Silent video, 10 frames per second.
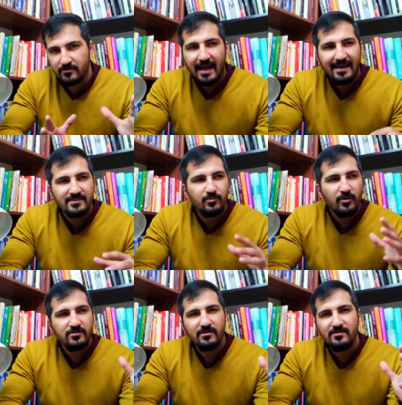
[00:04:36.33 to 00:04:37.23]
And
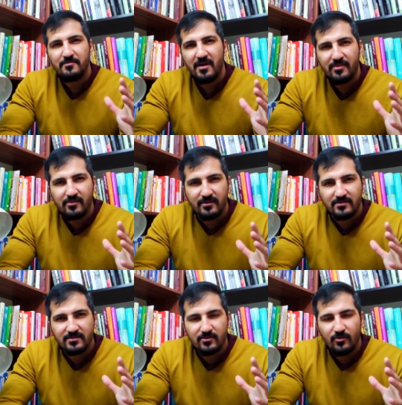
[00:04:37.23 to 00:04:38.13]
what are the
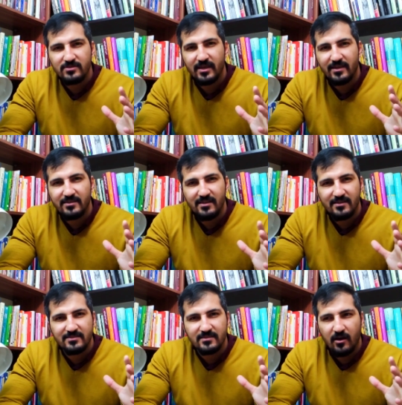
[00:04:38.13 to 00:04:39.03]
methods or
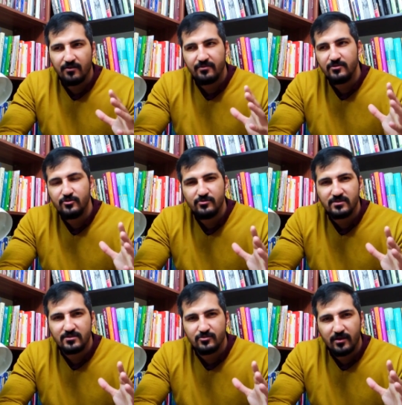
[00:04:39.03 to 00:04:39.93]
techniques the author
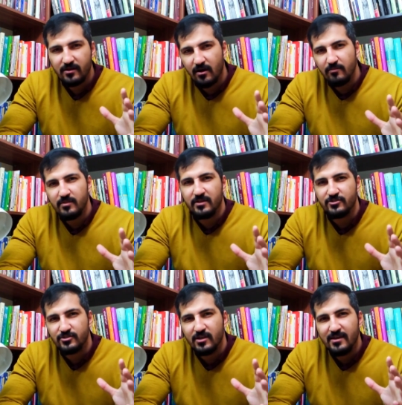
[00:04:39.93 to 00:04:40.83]
uses to
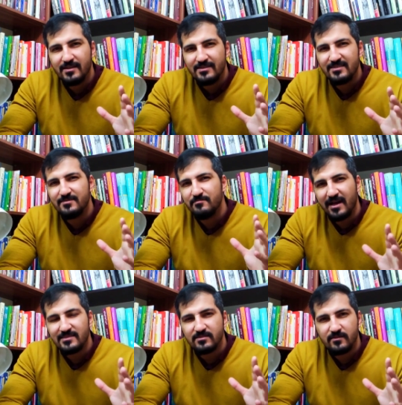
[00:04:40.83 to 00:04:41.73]
accomplish this
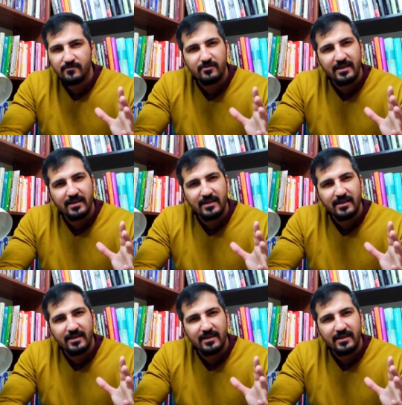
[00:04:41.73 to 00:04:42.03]
masterful